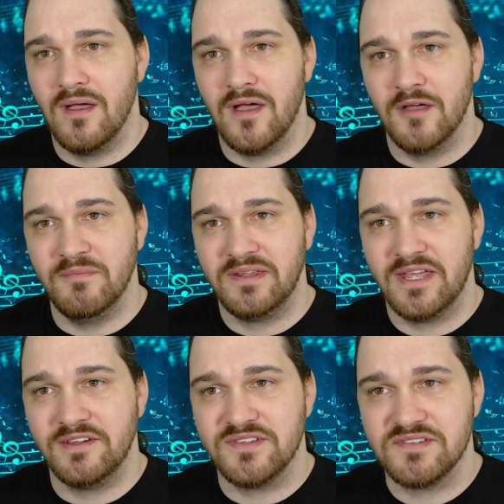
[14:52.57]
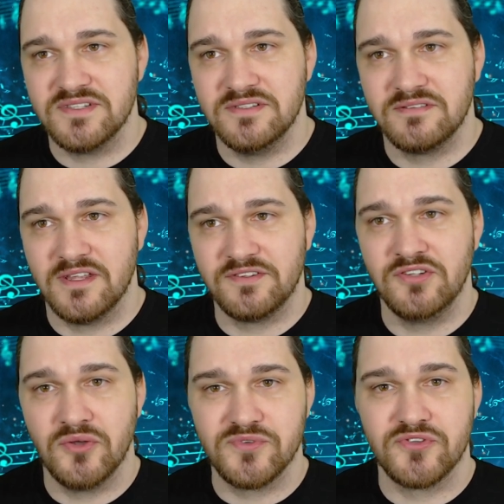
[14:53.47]
um, and that it doesn't that the
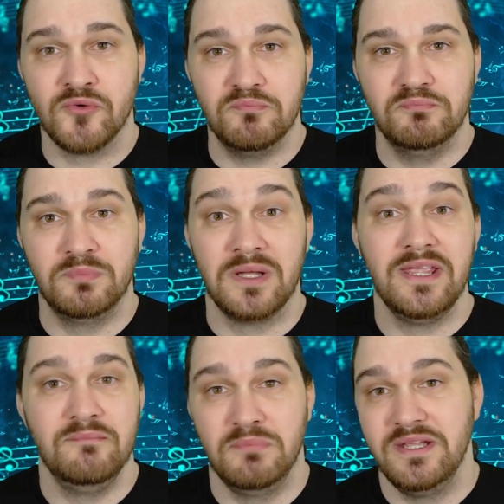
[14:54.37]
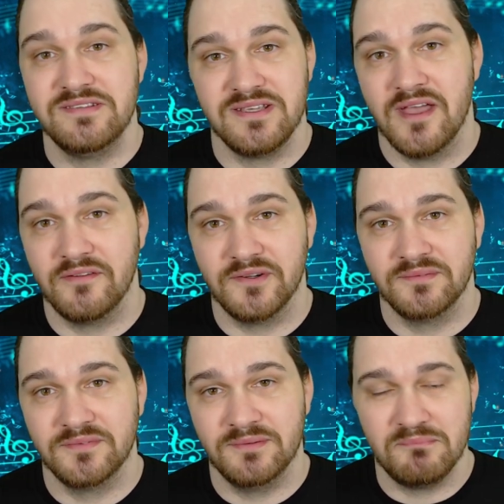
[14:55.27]
notes don't bleed, bleed together
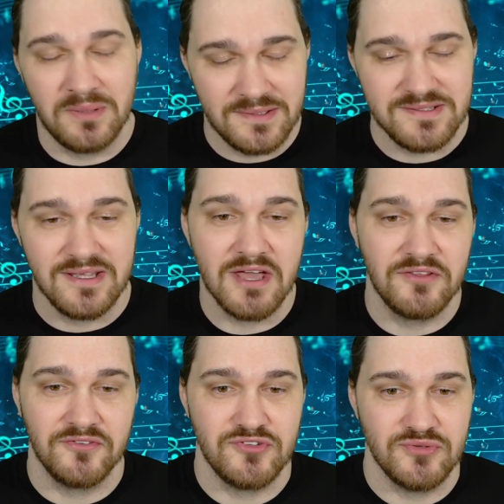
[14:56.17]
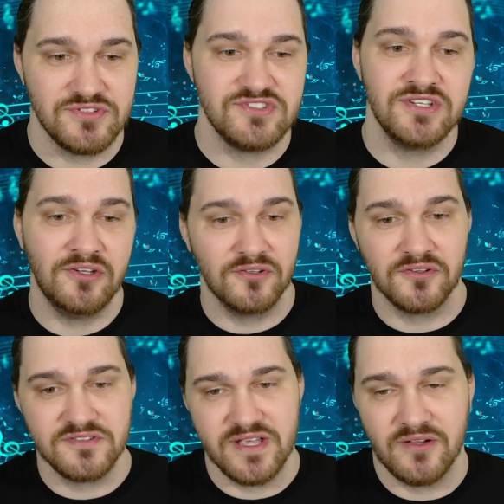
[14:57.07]
and blend together into a
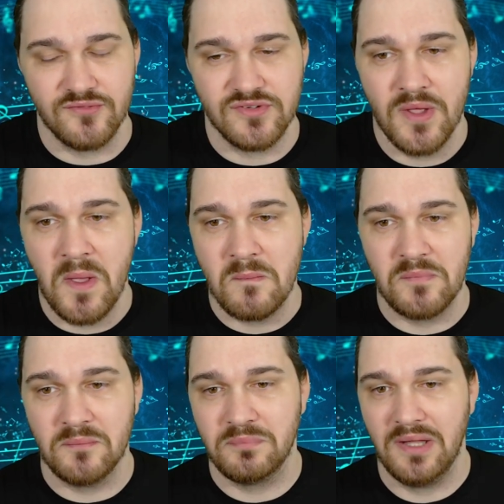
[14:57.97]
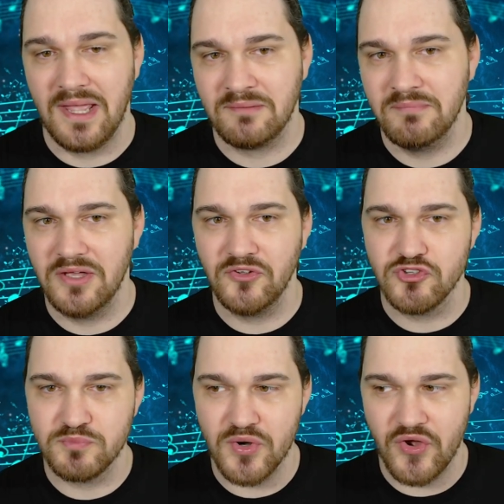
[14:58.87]
singular sound. But black
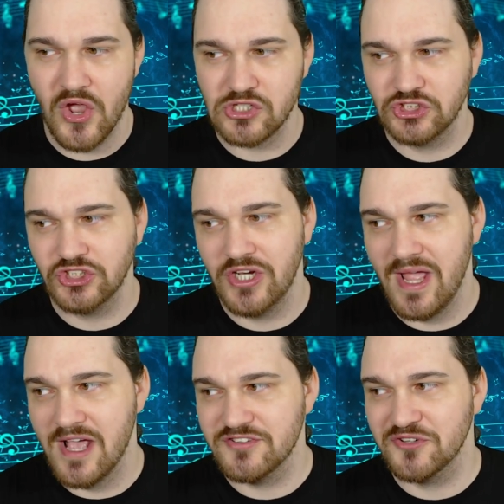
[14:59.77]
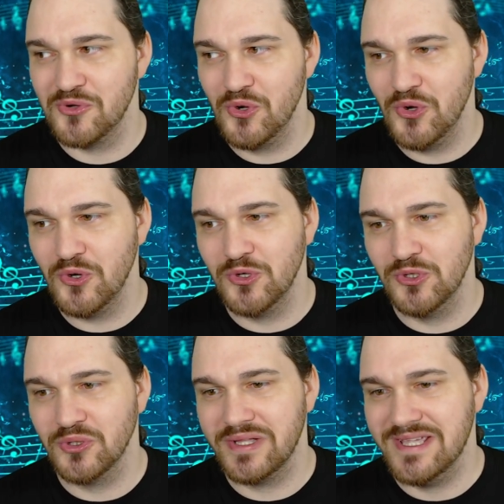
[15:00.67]
metal's production as a whole